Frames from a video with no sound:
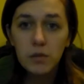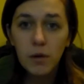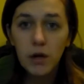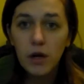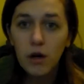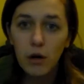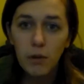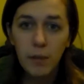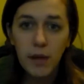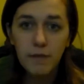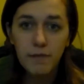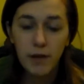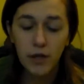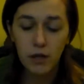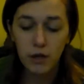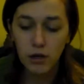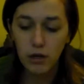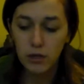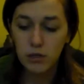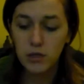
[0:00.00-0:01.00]
I swear, on my
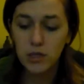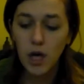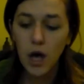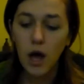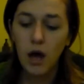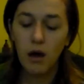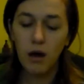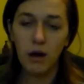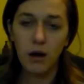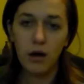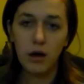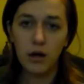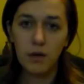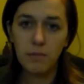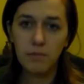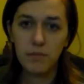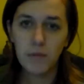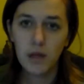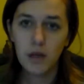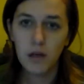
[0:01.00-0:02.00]
fingers.
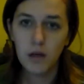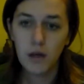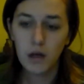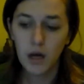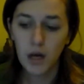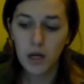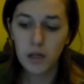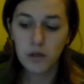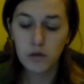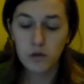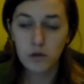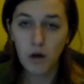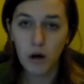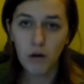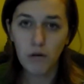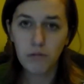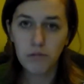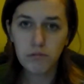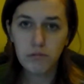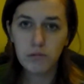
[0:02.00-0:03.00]
Um, it's
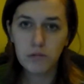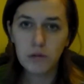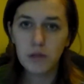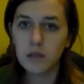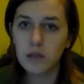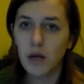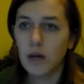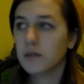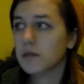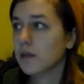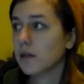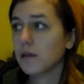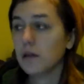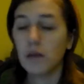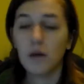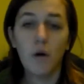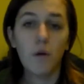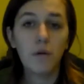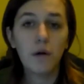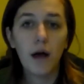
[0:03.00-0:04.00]
so
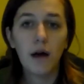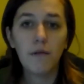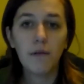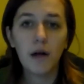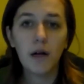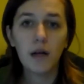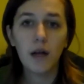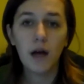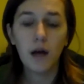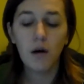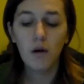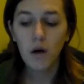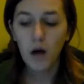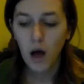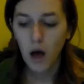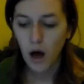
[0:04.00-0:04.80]
disgustingly cold out right now.